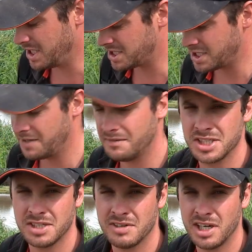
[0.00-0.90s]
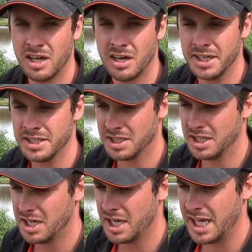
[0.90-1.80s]
and the stiffness of the line
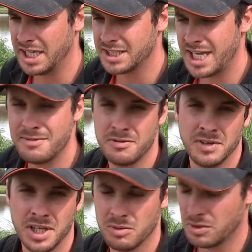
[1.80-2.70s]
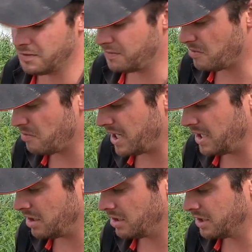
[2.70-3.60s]
is everything you want from a
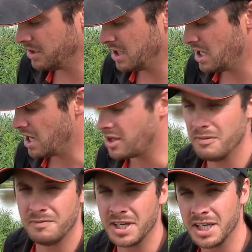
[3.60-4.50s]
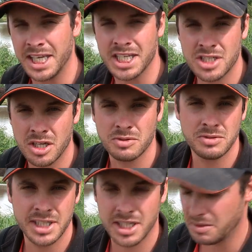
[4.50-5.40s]
main line. I don't think you need
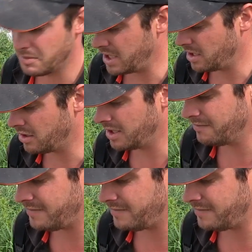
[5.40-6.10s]
subtlety in your main line. In